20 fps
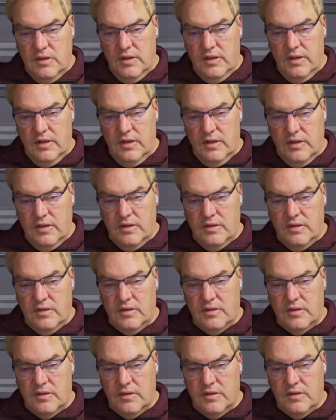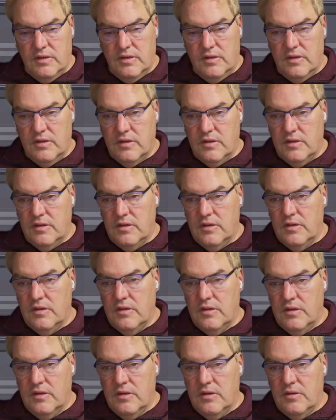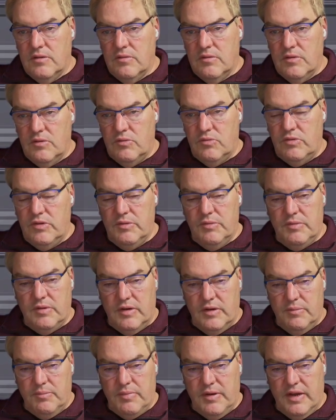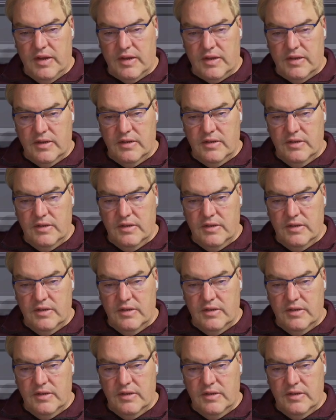and we'll revert back.